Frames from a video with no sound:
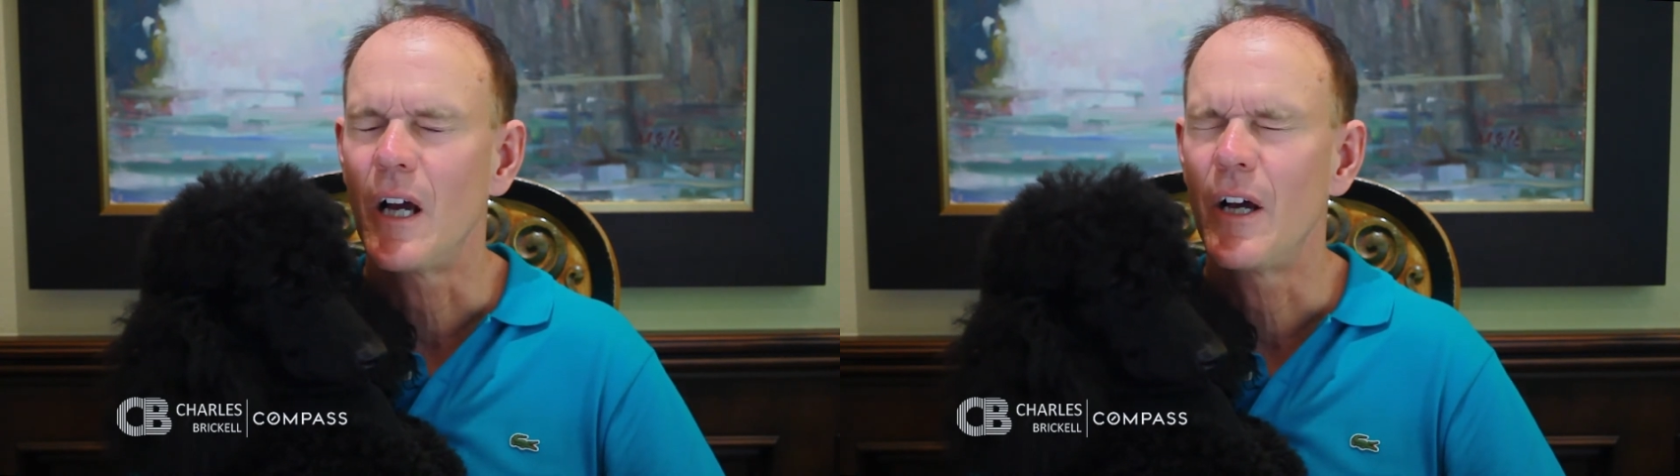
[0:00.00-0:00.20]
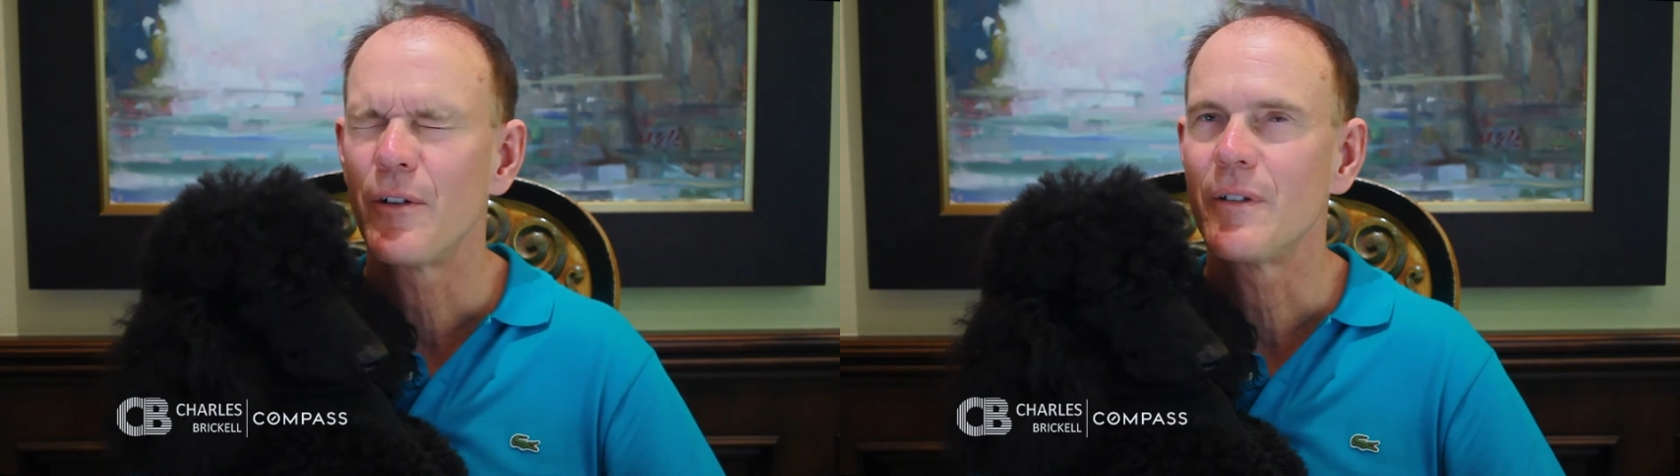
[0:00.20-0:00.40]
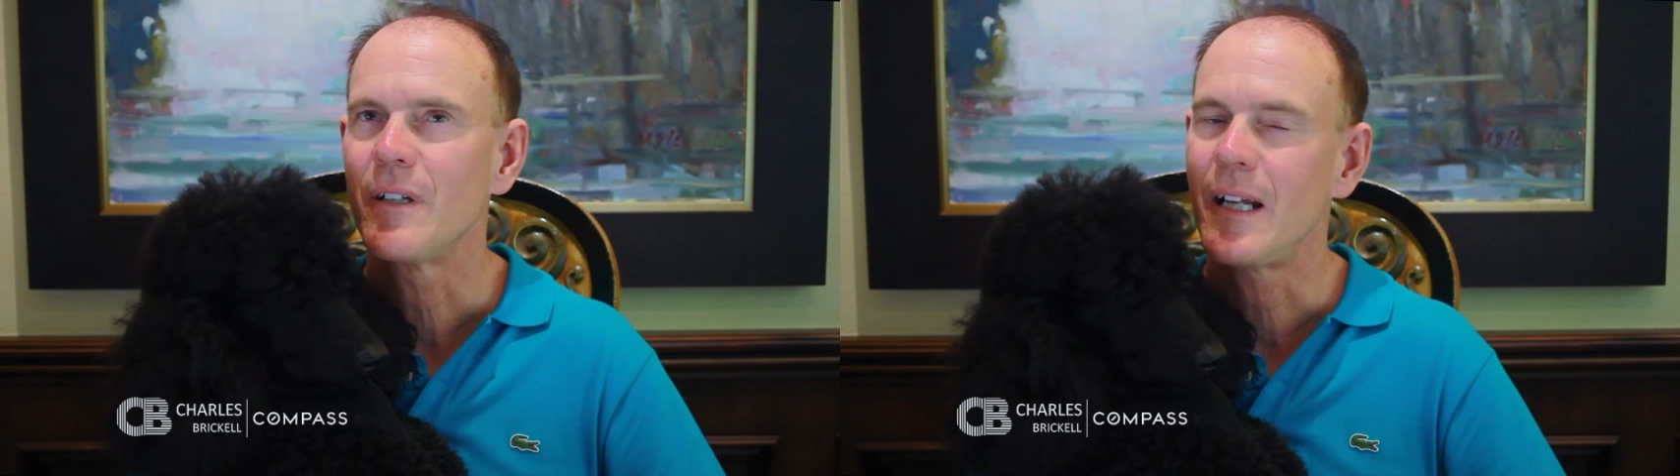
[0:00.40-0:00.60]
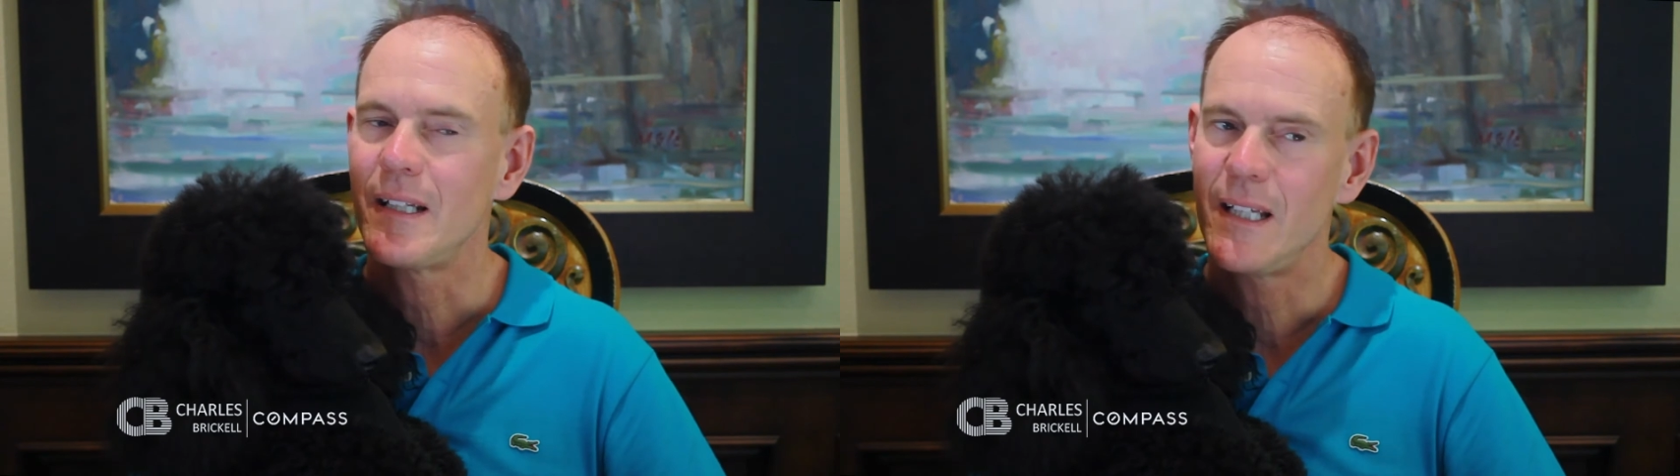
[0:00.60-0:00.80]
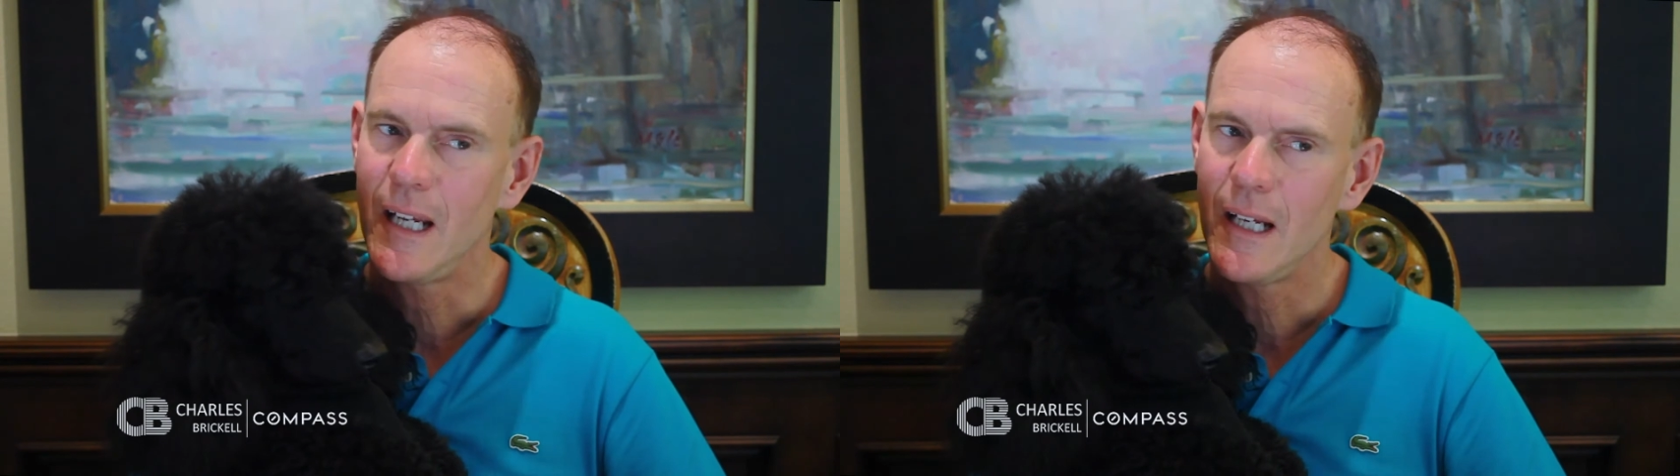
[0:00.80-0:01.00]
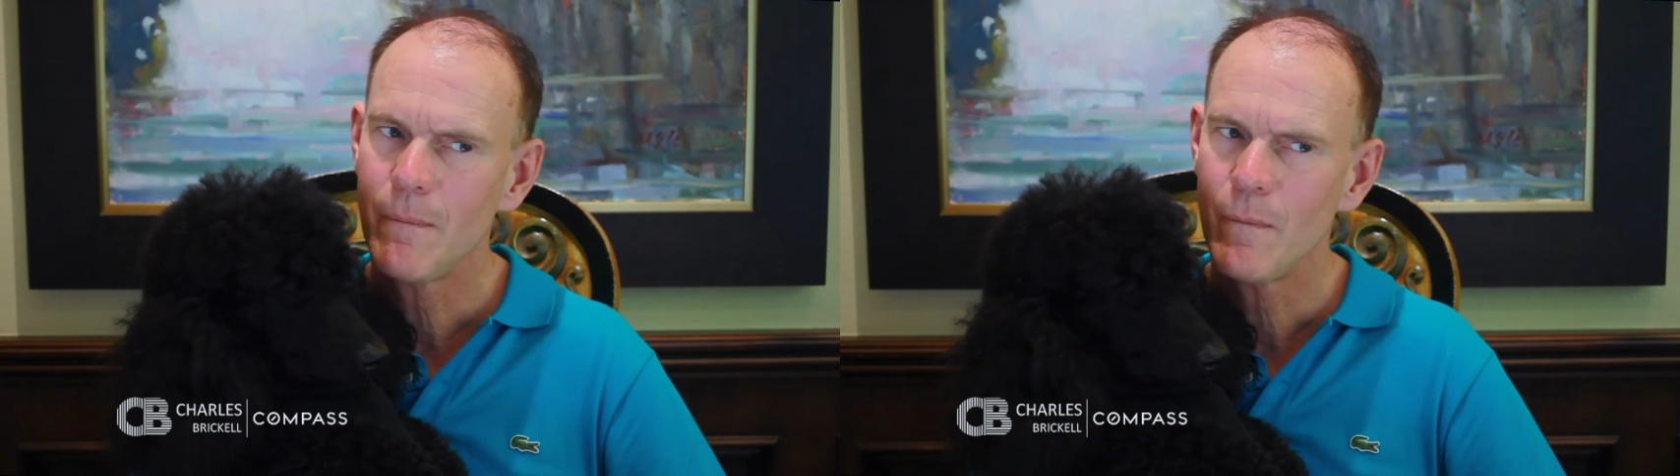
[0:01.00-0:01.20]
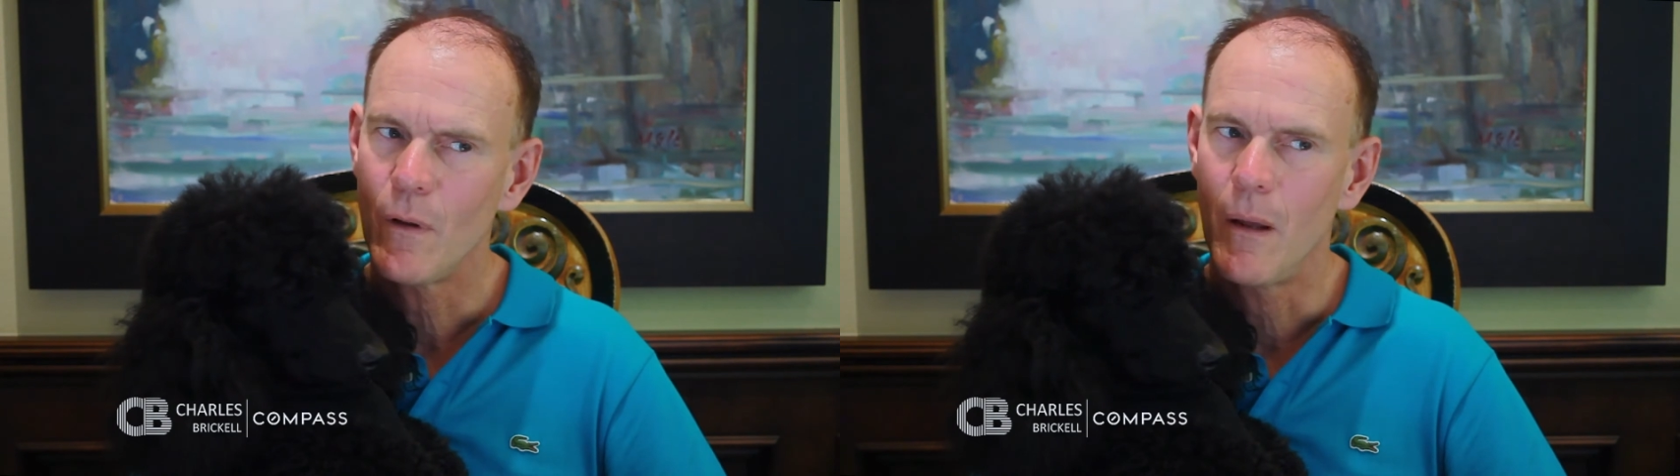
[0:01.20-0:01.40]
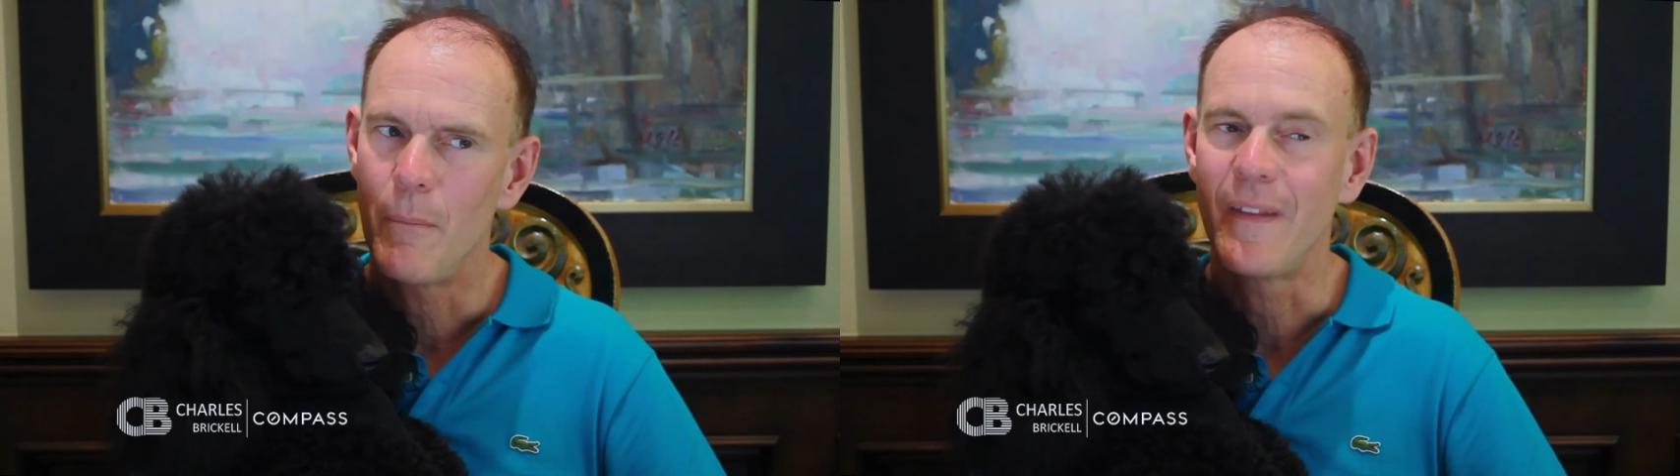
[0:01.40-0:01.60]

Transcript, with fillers: 119,